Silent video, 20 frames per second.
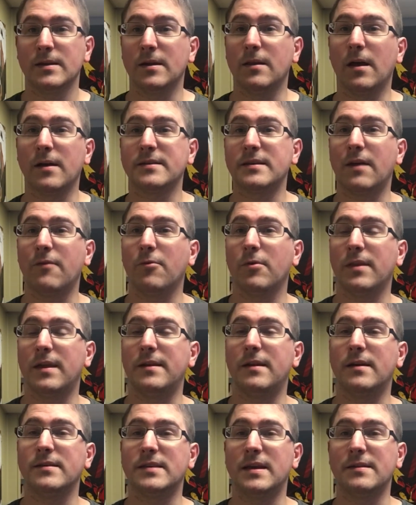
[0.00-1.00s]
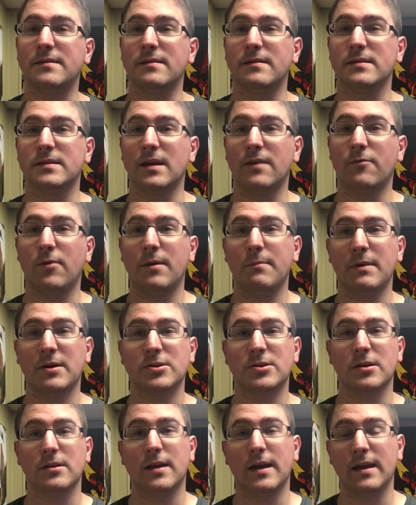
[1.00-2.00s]
Good luck to everyone that does enter this giveaway. Make
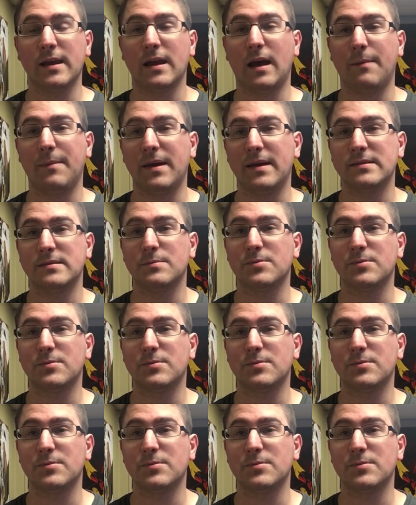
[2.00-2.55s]
sure to like, comment, and